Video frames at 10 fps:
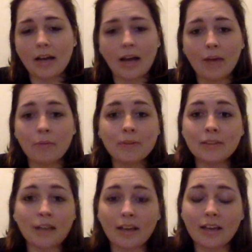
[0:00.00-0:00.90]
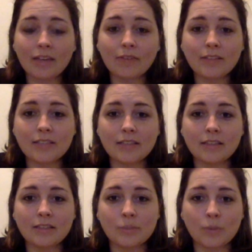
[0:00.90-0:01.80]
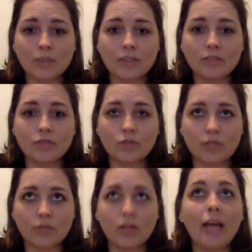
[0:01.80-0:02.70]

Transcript: I would be lying if I said that this wasn't stressful.